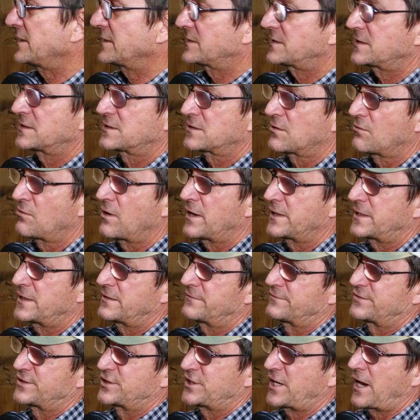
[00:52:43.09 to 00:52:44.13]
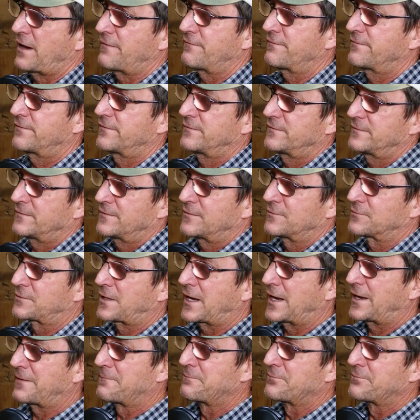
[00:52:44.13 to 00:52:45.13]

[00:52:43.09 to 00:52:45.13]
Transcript: it's this whole idea of chef, okay?